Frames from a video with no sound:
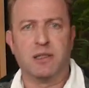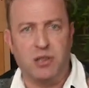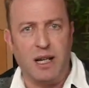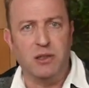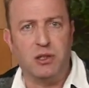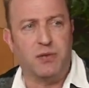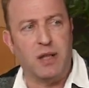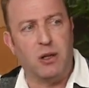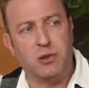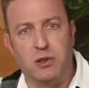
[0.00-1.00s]
Tens of
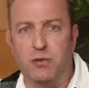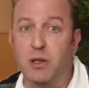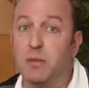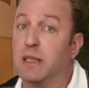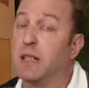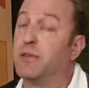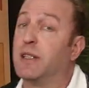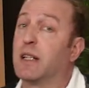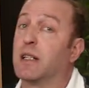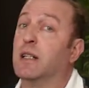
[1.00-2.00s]
thousands of women in
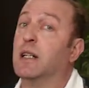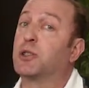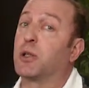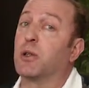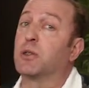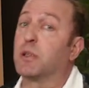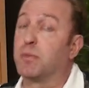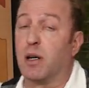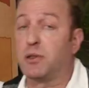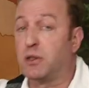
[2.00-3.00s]
Vienna turned to
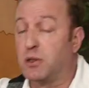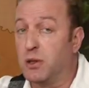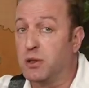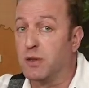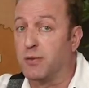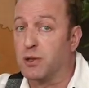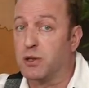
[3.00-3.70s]
prostitution for